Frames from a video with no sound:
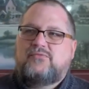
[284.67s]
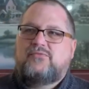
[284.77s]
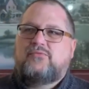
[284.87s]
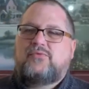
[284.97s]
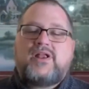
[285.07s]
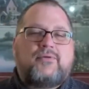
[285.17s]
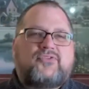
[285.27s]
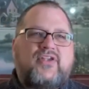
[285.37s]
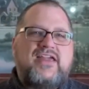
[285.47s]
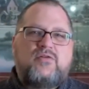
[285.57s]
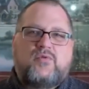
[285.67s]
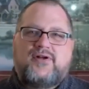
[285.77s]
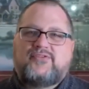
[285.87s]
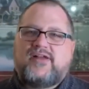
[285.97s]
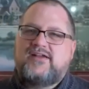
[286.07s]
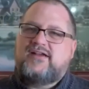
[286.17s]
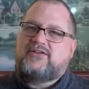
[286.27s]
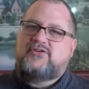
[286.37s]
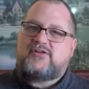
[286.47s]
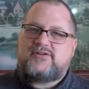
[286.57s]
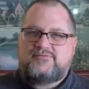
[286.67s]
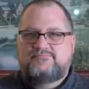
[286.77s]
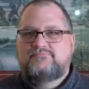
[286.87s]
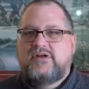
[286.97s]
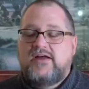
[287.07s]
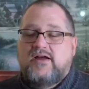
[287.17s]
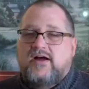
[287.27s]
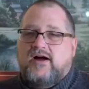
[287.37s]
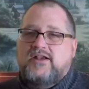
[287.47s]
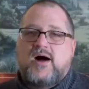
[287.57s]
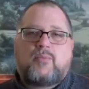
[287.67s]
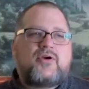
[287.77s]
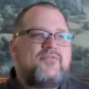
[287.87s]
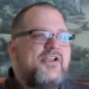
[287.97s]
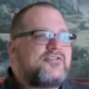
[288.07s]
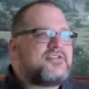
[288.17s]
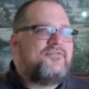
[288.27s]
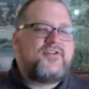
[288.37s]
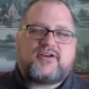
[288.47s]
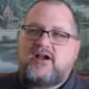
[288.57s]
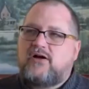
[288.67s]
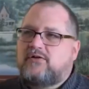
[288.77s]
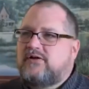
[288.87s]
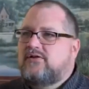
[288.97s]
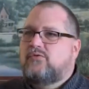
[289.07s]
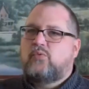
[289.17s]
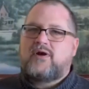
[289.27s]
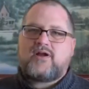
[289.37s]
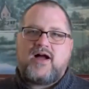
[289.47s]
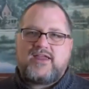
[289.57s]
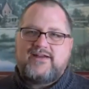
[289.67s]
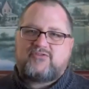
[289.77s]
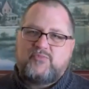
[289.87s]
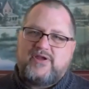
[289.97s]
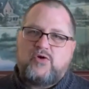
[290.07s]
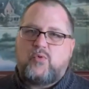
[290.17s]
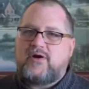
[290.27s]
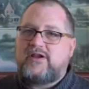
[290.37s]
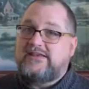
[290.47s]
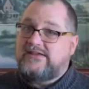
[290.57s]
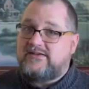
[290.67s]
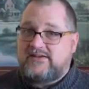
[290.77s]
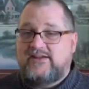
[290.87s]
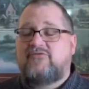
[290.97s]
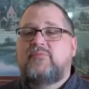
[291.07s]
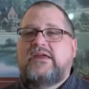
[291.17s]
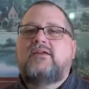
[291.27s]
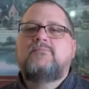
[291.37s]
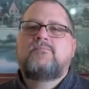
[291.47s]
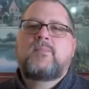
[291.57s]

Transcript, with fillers: what I was saying was I, it took a number of years to figure out where God gifted me and where he didn't gift me.